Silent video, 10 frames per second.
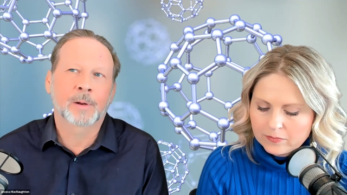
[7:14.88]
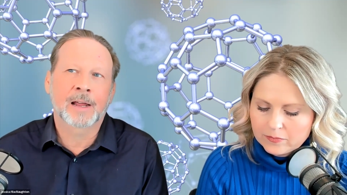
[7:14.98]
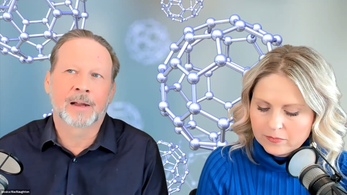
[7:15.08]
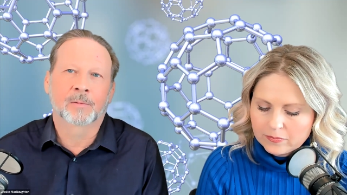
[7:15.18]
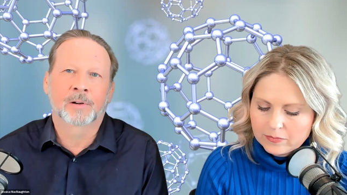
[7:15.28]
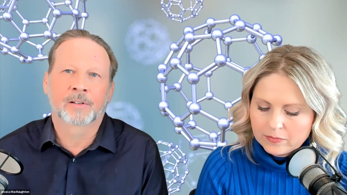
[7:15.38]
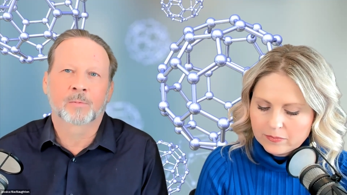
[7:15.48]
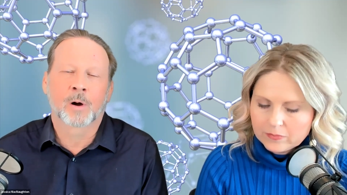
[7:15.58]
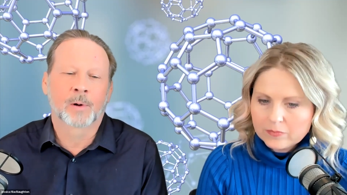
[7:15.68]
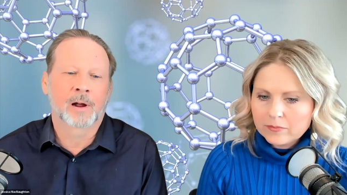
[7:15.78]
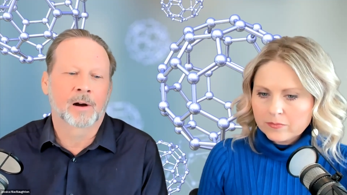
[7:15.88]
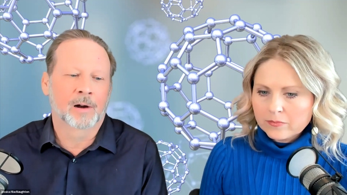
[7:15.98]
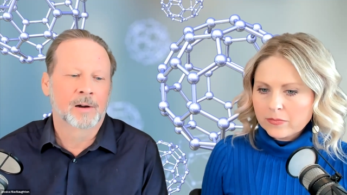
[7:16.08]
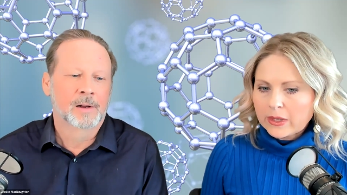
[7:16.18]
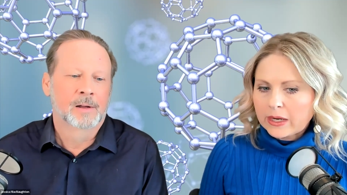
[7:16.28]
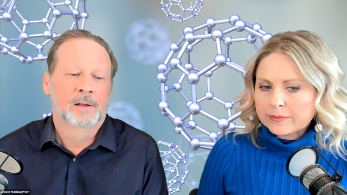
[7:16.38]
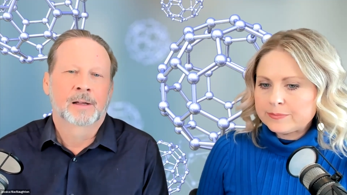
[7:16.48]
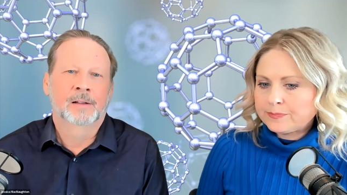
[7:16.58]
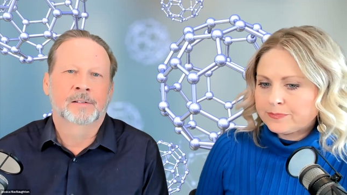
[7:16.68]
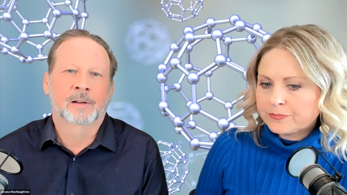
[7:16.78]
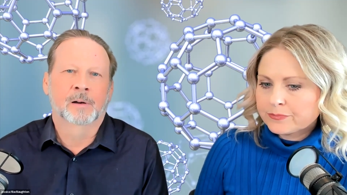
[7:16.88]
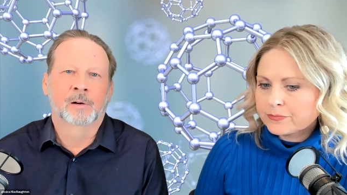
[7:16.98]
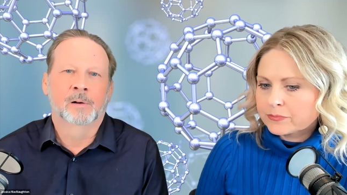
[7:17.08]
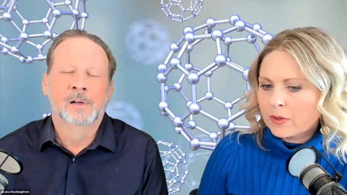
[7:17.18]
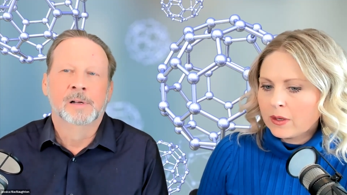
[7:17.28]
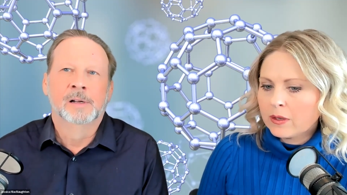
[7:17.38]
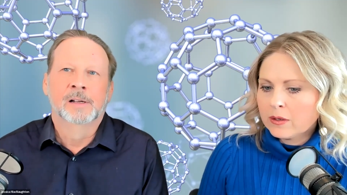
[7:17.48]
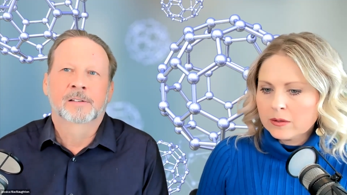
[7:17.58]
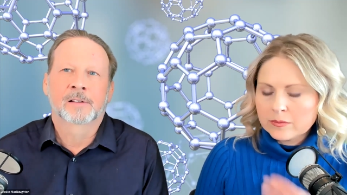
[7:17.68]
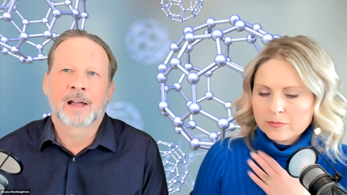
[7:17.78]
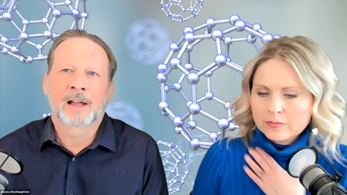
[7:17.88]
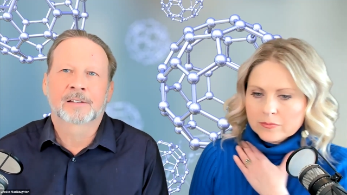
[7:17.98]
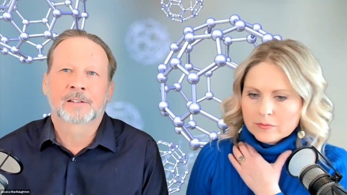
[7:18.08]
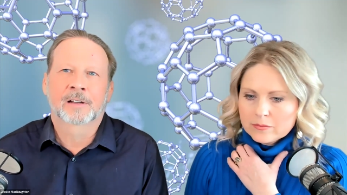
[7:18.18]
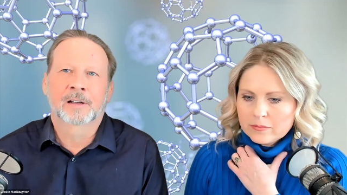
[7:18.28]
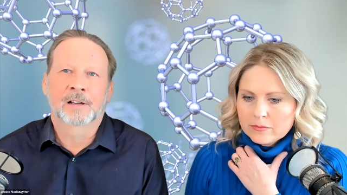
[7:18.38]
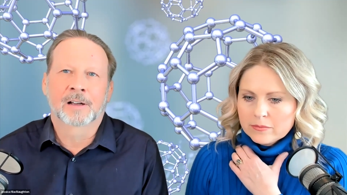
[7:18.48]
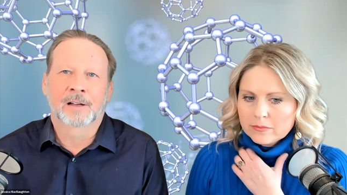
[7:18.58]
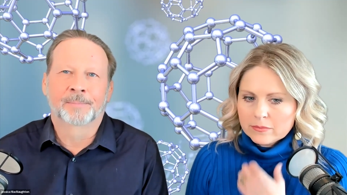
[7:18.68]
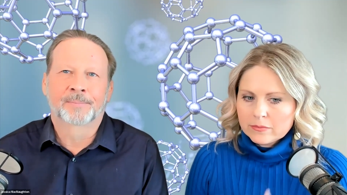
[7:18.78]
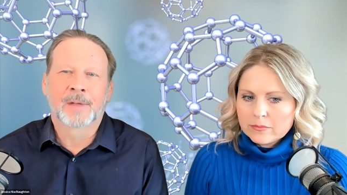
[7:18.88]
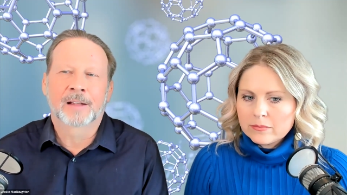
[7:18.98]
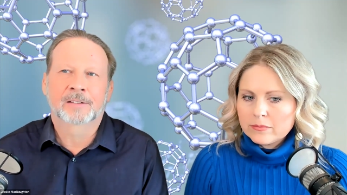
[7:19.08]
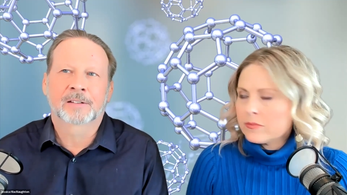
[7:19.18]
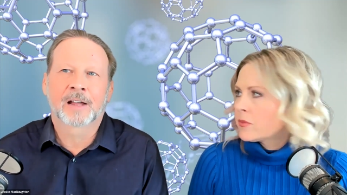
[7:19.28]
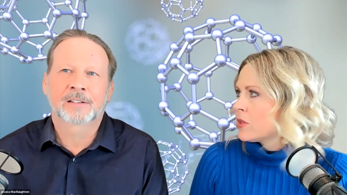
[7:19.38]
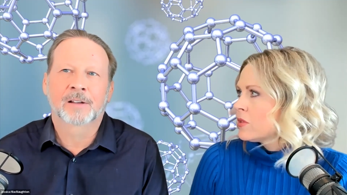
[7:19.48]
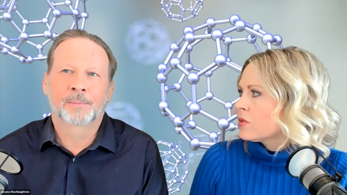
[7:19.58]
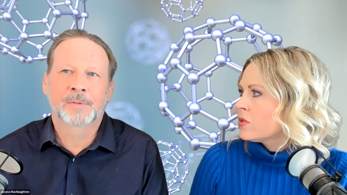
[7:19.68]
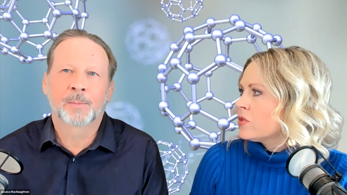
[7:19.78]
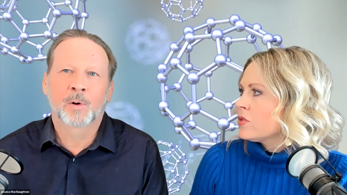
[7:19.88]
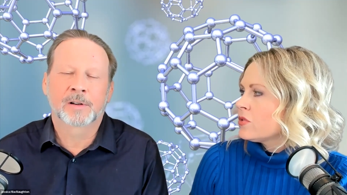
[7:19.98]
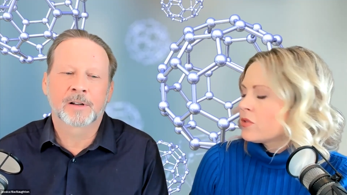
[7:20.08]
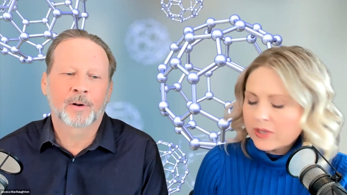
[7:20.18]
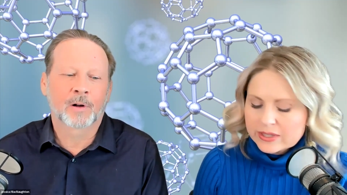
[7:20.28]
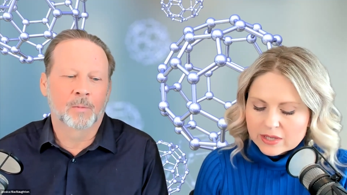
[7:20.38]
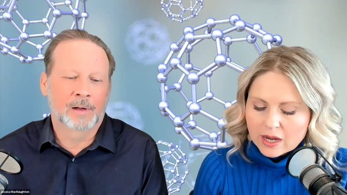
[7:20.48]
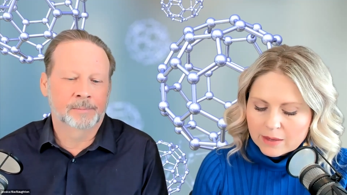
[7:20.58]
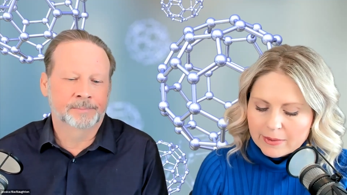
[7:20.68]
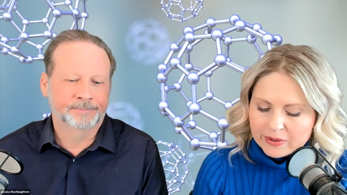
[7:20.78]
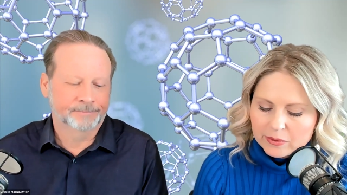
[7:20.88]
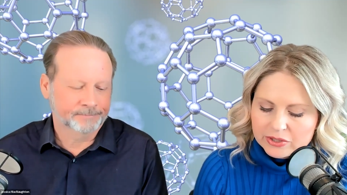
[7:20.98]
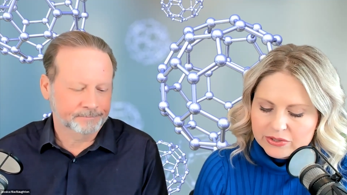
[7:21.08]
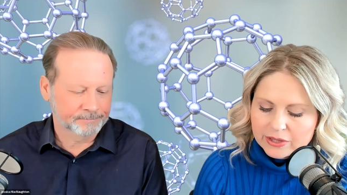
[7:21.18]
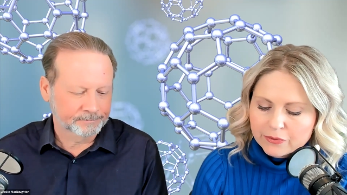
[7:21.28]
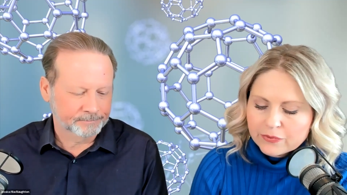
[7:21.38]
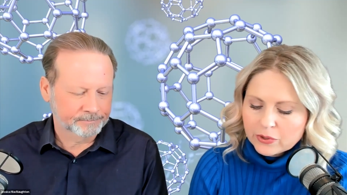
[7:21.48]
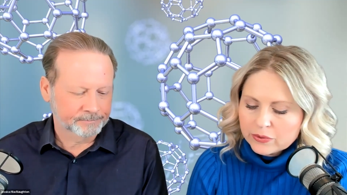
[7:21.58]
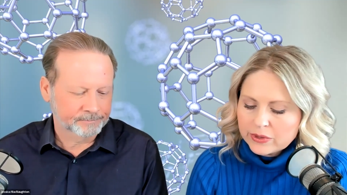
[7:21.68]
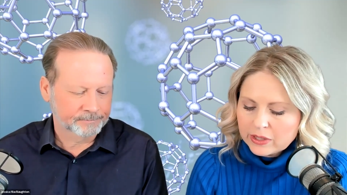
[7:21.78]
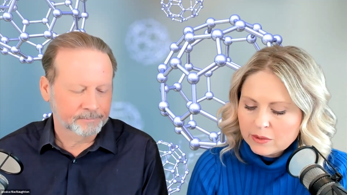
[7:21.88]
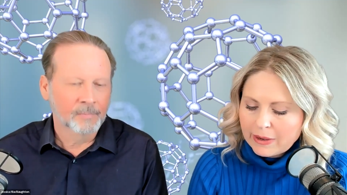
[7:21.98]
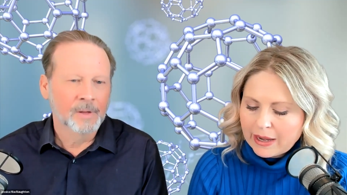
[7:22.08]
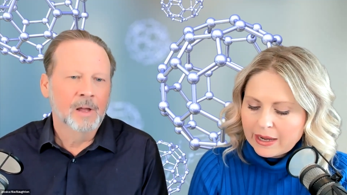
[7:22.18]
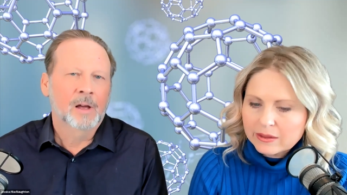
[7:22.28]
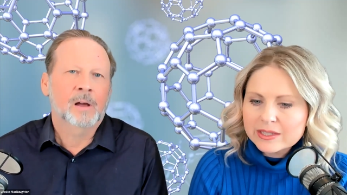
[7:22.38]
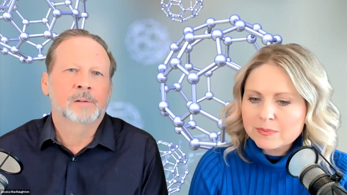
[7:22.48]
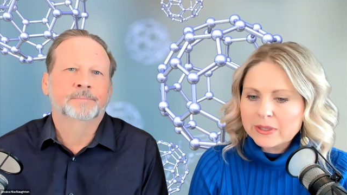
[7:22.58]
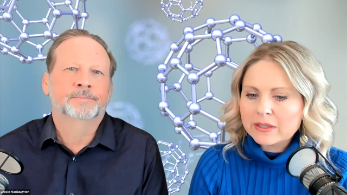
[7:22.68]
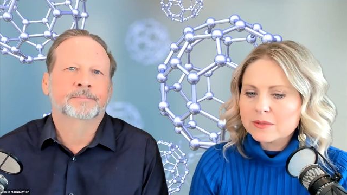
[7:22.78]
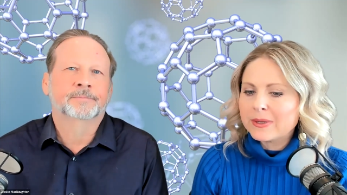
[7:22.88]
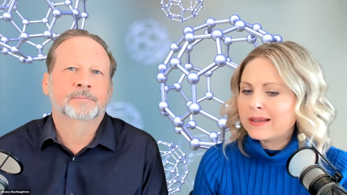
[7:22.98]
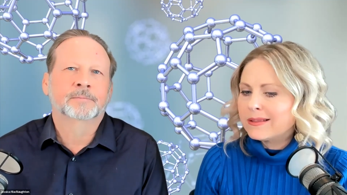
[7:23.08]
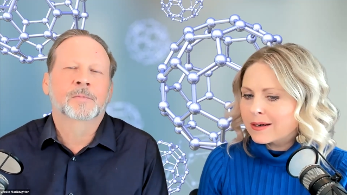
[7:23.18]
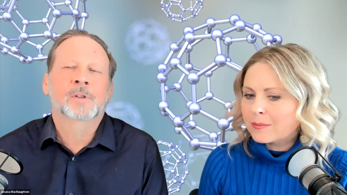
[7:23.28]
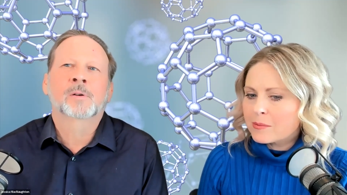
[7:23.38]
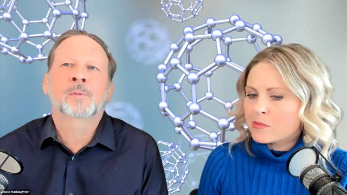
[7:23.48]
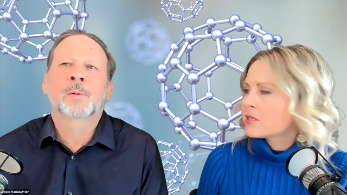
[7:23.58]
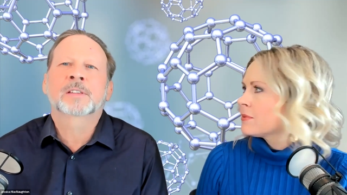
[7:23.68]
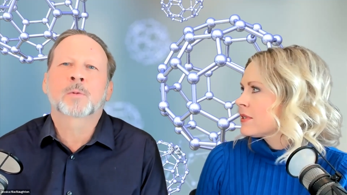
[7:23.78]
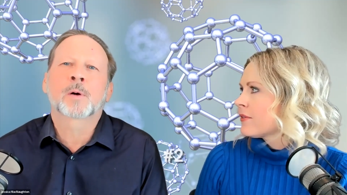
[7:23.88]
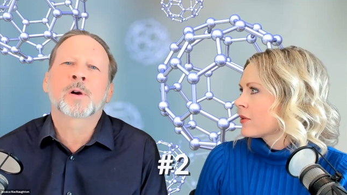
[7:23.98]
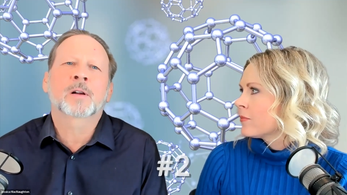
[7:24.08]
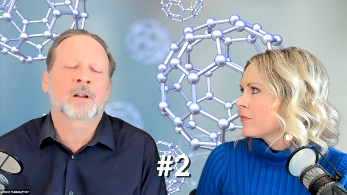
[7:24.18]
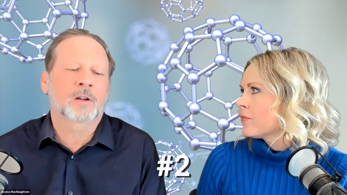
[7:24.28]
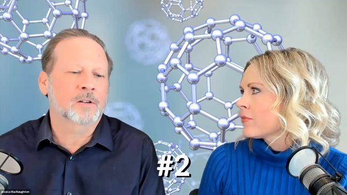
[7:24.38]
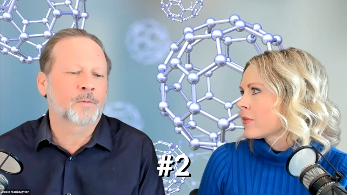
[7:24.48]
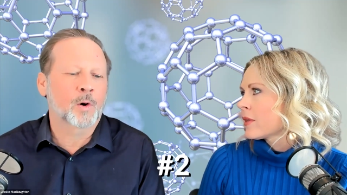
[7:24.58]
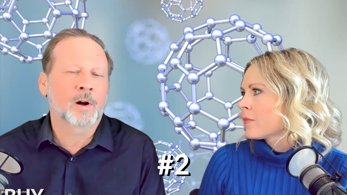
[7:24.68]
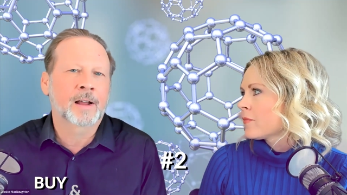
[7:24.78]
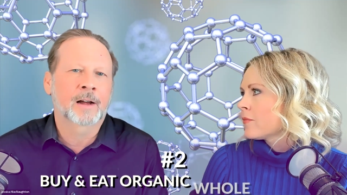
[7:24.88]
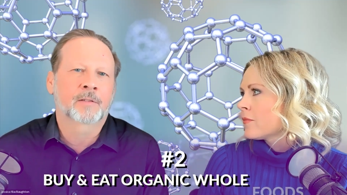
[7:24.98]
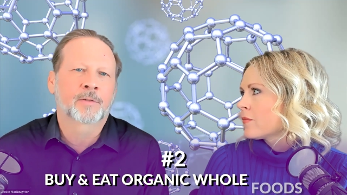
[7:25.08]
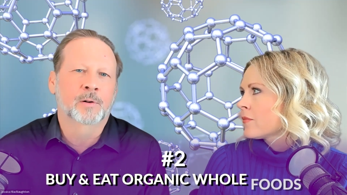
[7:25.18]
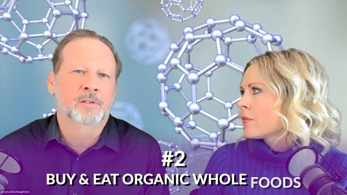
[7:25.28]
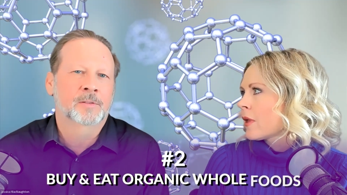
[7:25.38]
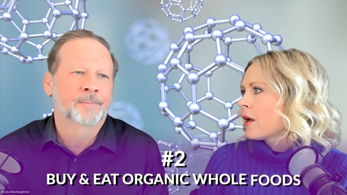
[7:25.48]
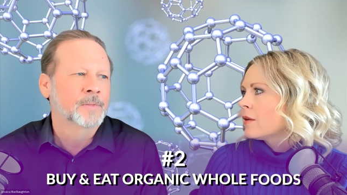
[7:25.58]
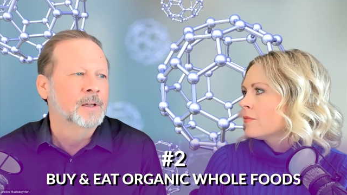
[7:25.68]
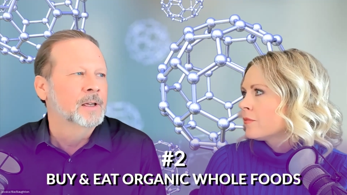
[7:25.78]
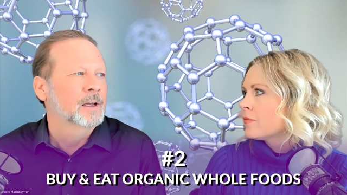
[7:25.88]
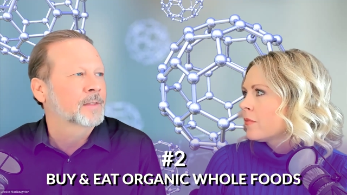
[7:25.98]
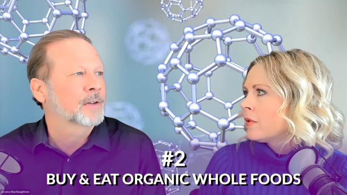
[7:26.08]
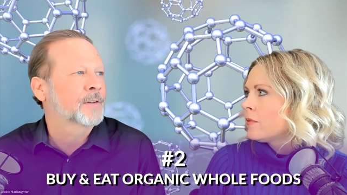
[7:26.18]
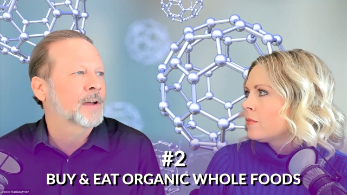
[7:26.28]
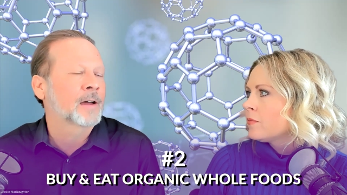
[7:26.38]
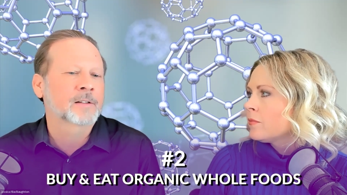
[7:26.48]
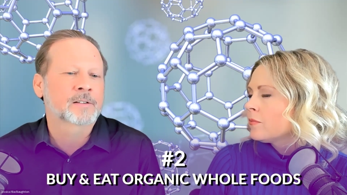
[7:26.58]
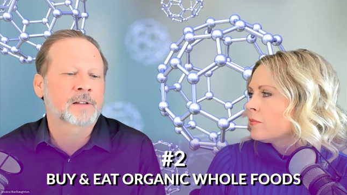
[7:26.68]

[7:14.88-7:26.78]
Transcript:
Speaker 1: we can't we're just where we are yeah and so so that's uh, that's that's a bit more difficult. So let's talk one.
Speaker 2: about that when you say the food that you buy. Let's oh. be let's be a little bit more. Well, let's, well
Speaker 1: we're going to look at for organic foods, uh-huh. and they found in